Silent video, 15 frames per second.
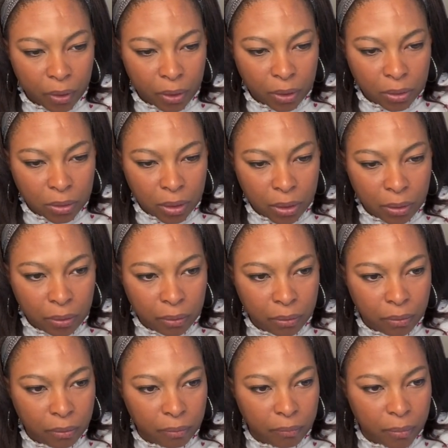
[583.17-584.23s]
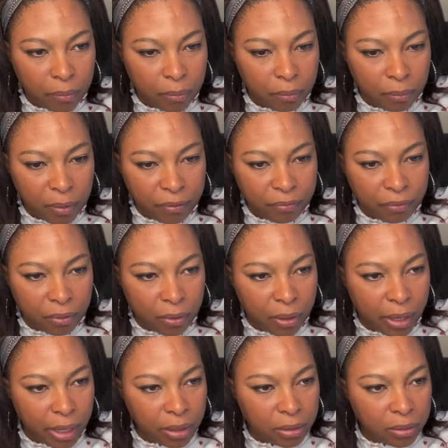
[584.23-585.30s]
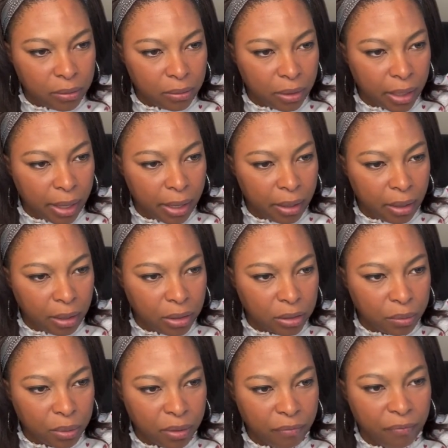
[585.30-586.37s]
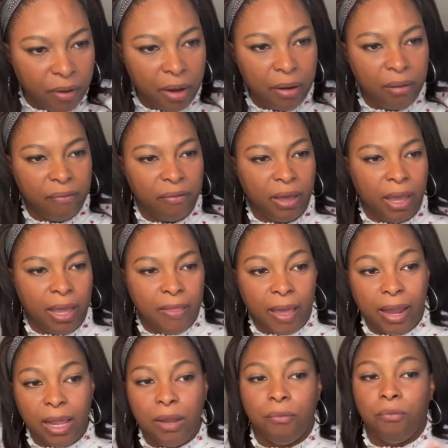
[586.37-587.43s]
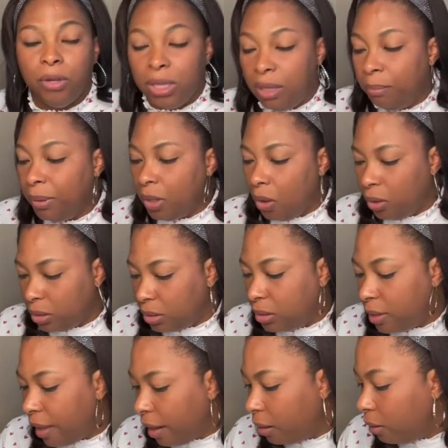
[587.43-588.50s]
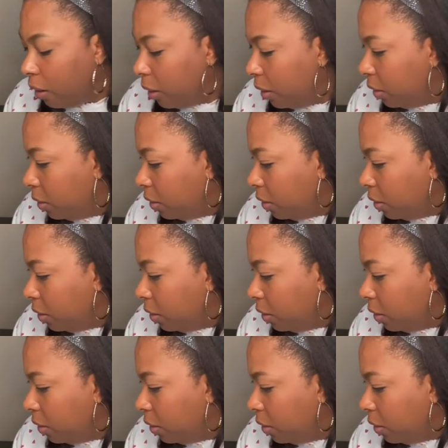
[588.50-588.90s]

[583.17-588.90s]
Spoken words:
So before I do that, I just want to verify that it really belongs to that card.